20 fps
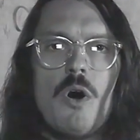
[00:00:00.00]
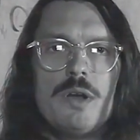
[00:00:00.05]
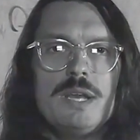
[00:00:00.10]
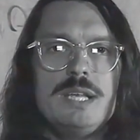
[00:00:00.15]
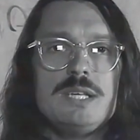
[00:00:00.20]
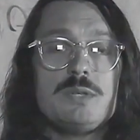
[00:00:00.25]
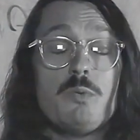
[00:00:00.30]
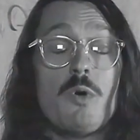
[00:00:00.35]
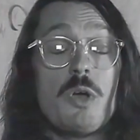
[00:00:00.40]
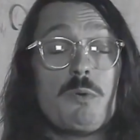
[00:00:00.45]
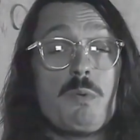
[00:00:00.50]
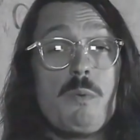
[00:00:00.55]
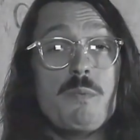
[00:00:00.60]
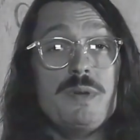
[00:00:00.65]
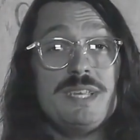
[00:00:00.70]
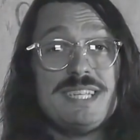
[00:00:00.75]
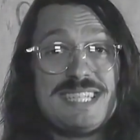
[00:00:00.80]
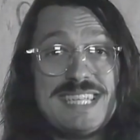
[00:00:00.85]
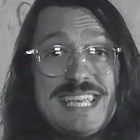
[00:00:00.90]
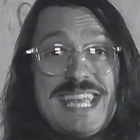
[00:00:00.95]
on His Word, when
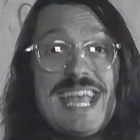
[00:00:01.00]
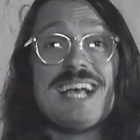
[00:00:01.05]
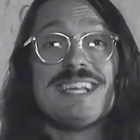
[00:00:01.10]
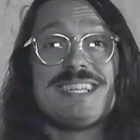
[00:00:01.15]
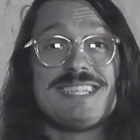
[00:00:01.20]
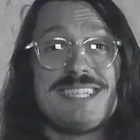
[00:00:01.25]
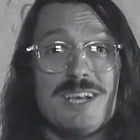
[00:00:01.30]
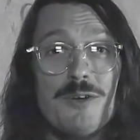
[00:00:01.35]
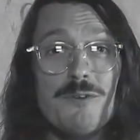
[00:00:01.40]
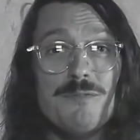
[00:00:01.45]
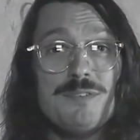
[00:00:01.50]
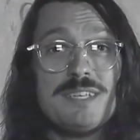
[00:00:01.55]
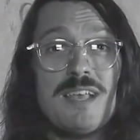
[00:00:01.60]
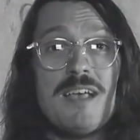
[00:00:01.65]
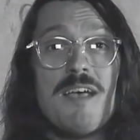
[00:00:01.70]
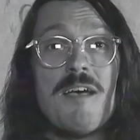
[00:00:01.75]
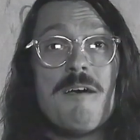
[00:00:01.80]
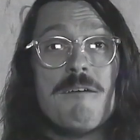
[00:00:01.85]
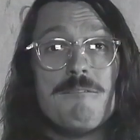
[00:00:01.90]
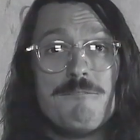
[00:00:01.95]
we see ourselves
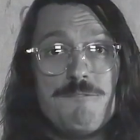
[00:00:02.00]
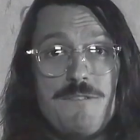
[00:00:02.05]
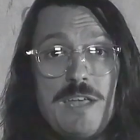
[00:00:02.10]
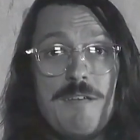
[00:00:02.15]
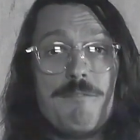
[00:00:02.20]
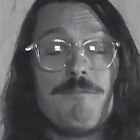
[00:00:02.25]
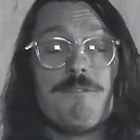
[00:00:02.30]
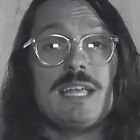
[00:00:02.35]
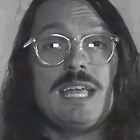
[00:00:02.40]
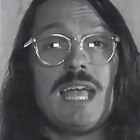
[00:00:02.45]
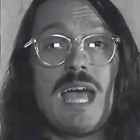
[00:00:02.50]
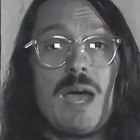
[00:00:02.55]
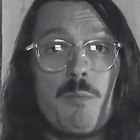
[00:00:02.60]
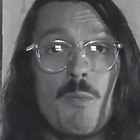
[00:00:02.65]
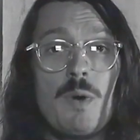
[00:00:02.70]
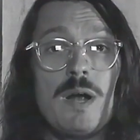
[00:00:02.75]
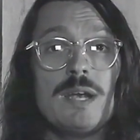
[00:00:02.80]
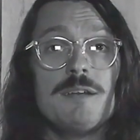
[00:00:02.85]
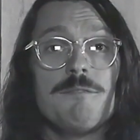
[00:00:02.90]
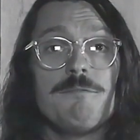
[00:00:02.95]
fearfully
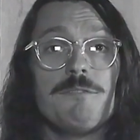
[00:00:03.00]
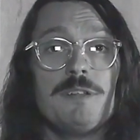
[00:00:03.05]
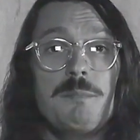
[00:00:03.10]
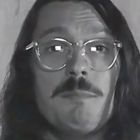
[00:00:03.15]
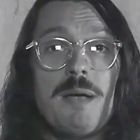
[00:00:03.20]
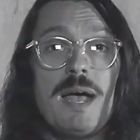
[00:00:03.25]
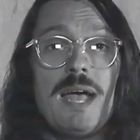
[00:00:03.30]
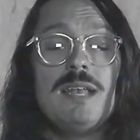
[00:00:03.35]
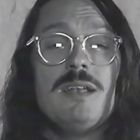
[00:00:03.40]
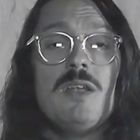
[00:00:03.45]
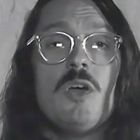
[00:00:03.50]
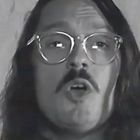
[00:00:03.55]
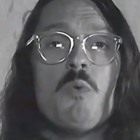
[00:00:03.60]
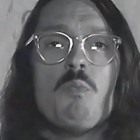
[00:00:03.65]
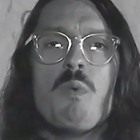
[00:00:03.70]
and wonderfully made,